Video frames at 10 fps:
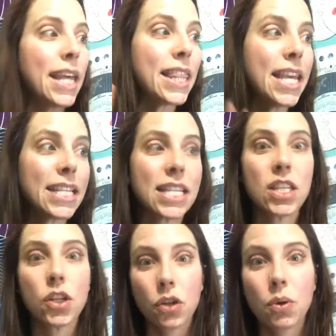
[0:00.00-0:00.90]
this is
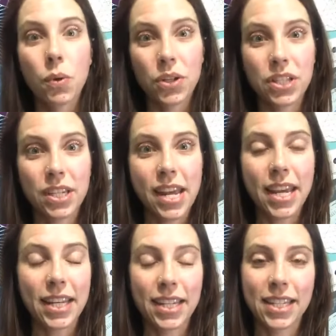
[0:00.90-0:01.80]
a good course to
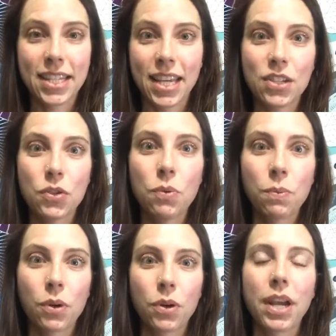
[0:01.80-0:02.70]
take, and that's like super.